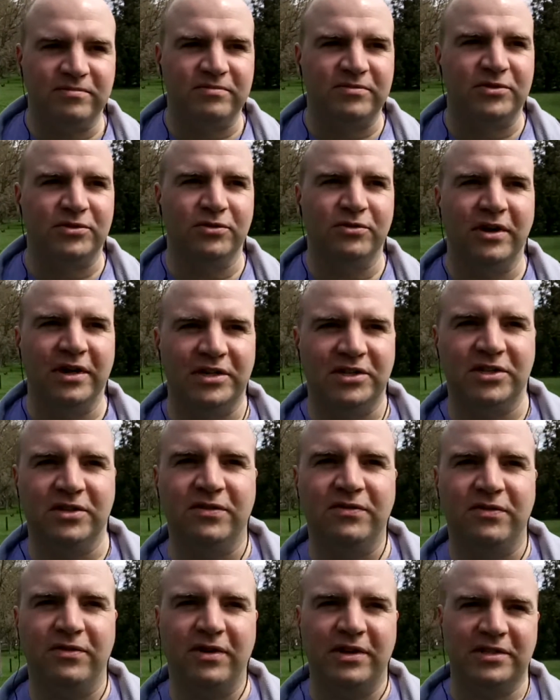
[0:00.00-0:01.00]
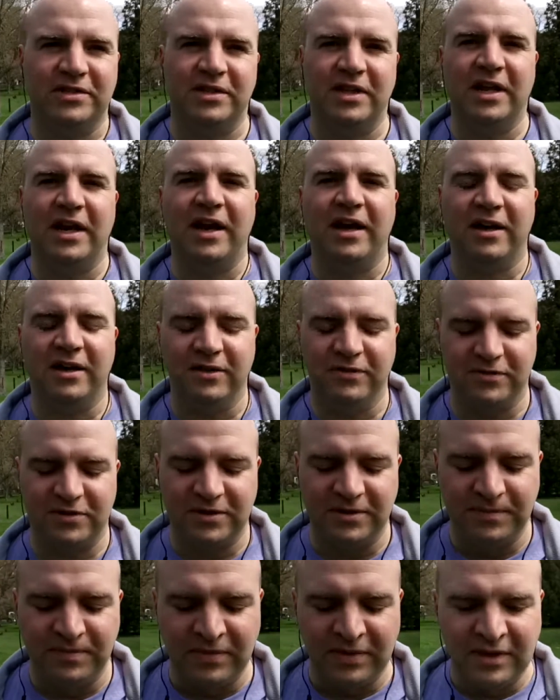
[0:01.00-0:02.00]
duration of the rest of their lives,
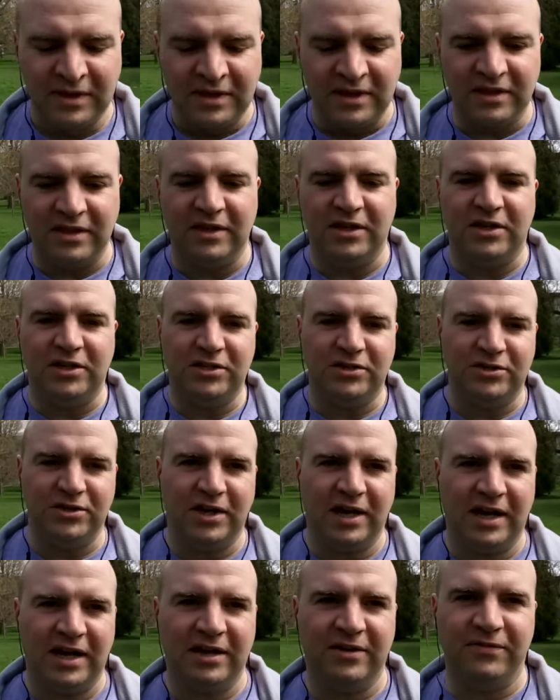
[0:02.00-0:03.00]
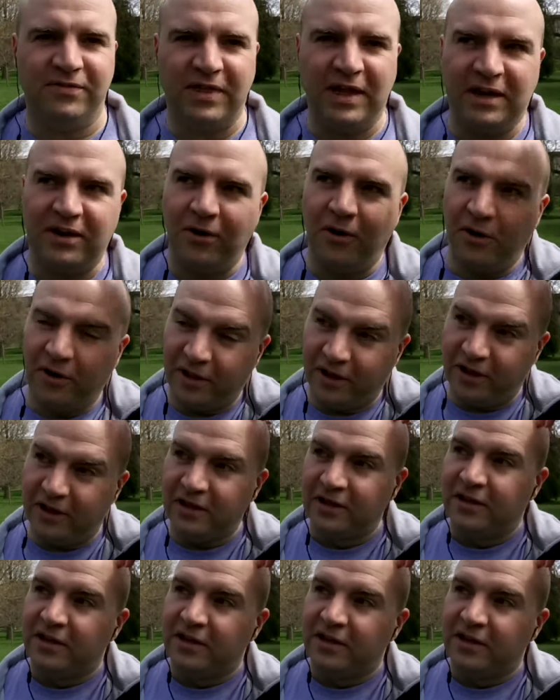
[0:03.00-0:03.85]
and that he should have that honor